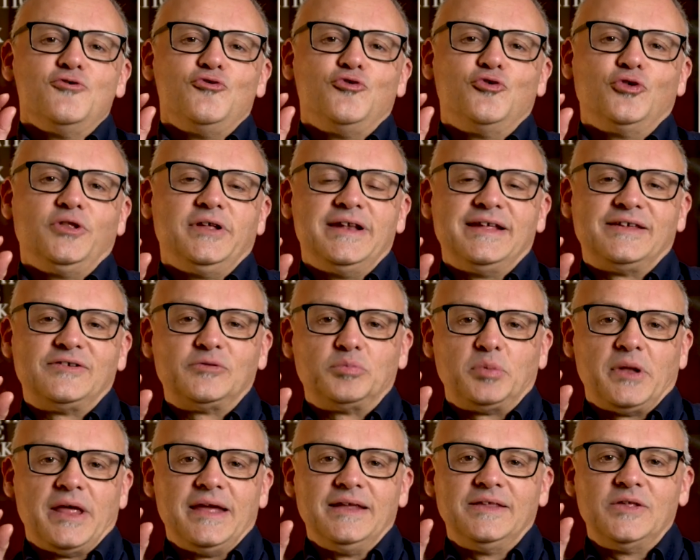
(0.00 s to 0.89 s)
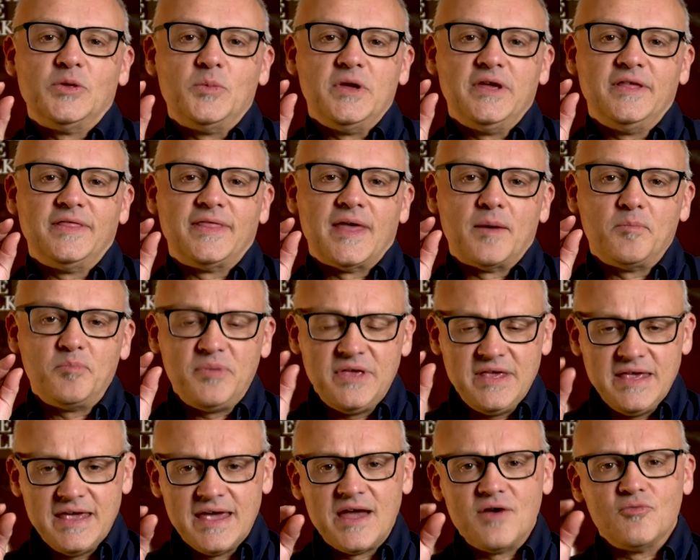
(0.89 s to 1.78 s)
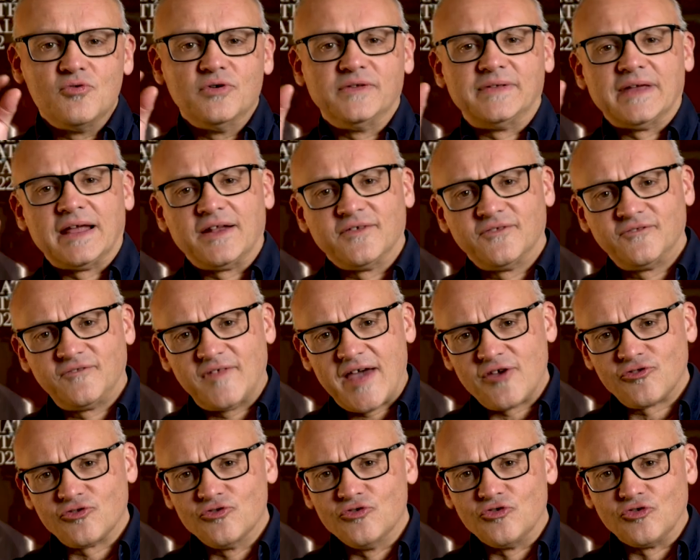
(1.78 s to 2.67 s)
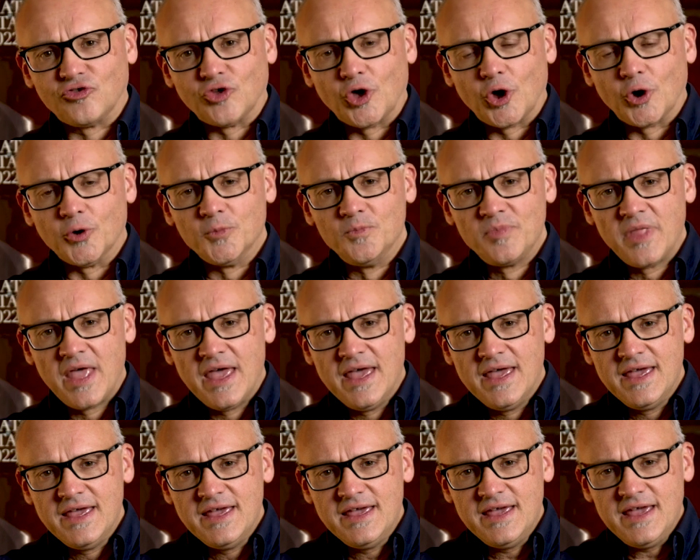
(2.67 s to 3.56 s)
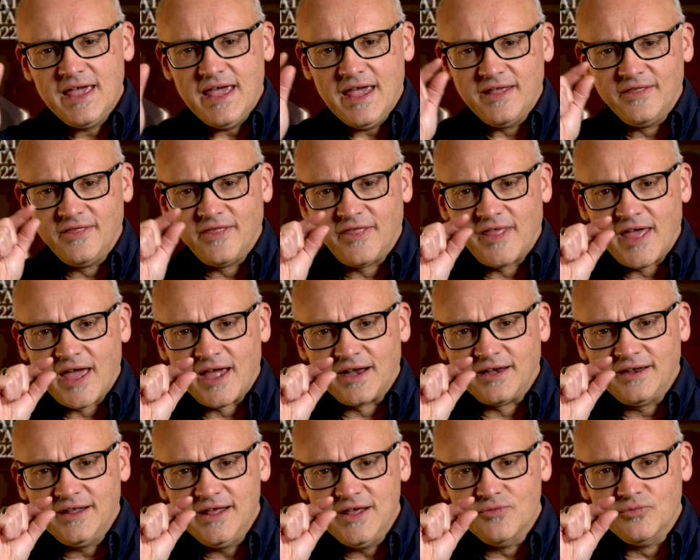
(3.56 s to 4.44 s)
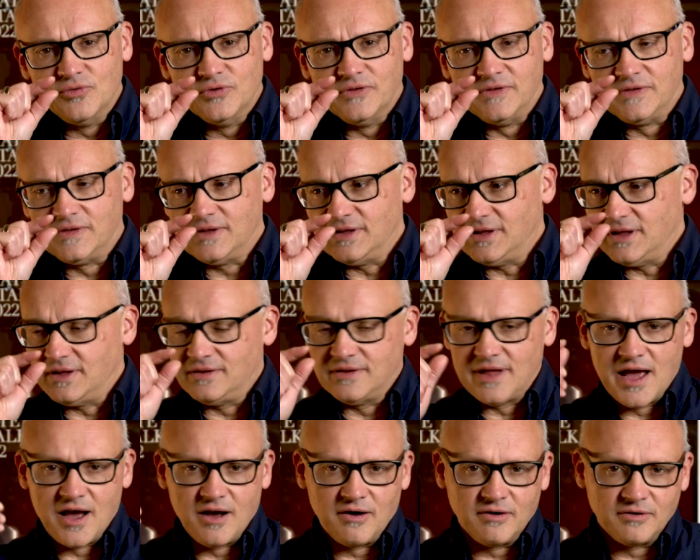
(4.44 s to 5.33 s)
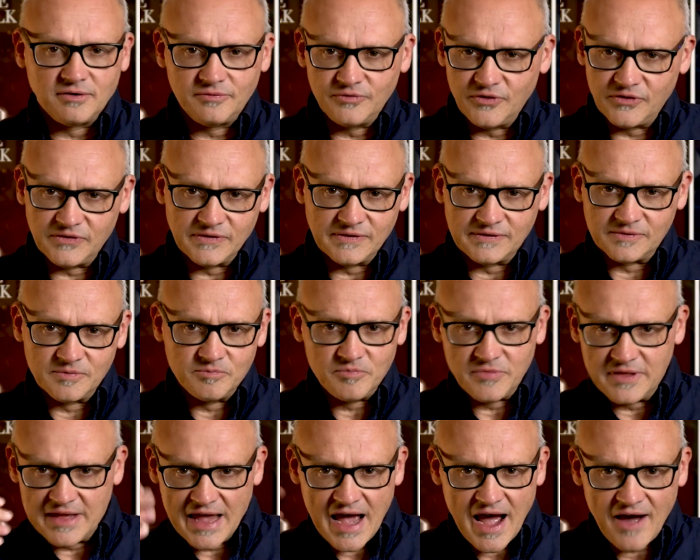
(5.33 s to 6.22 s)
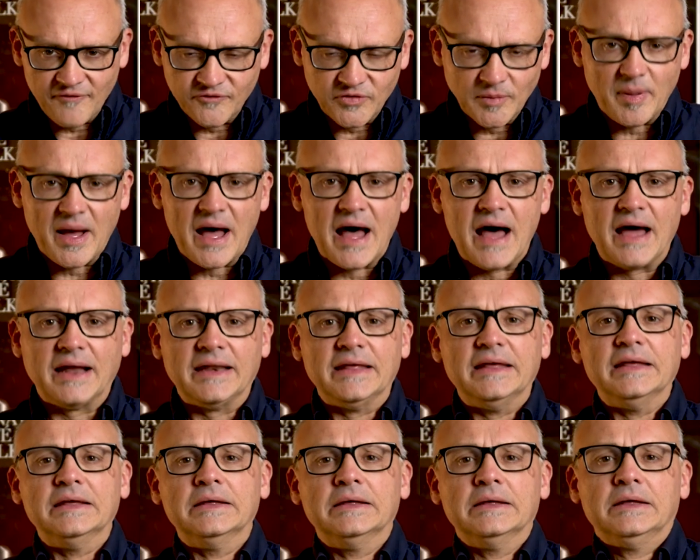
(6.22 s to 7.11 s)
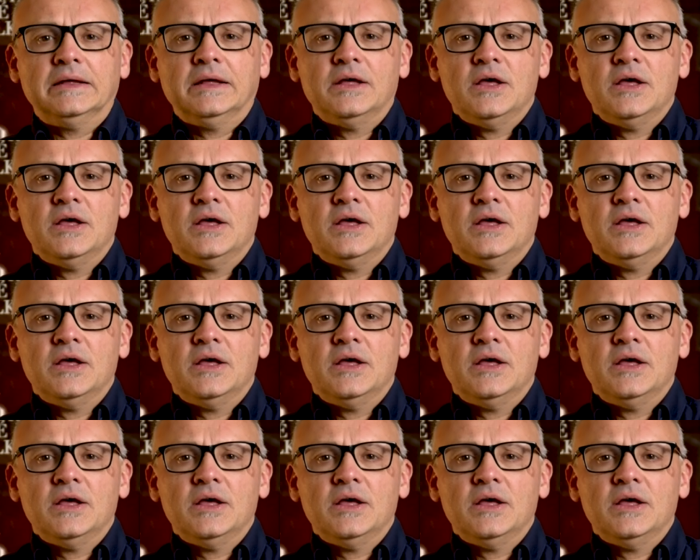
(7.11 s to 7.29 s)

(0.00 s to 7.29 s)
Julien explained to me that Pierre was at a fashion show and that he was, now this is the after party,